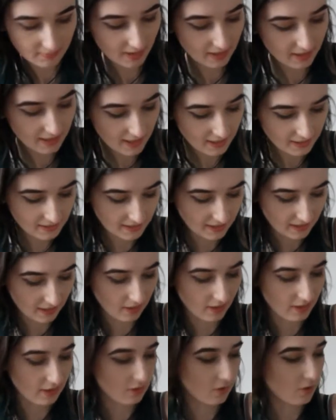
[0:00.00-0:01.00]
Next thing
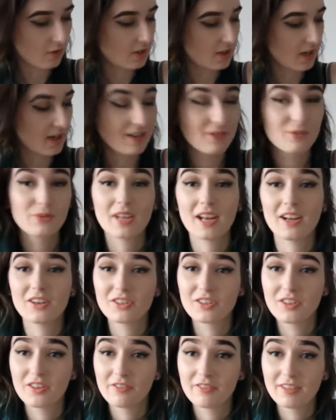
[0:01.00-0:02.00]
I got, and it was
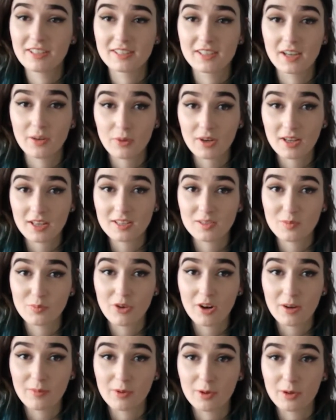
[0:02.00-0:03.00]
actually the reason I went into
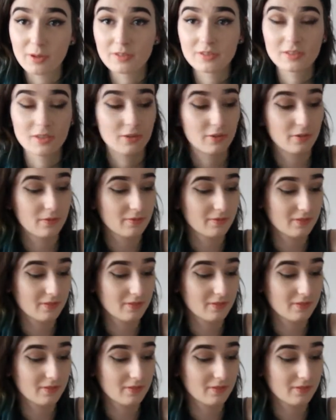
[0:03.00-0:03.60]
Primark, so.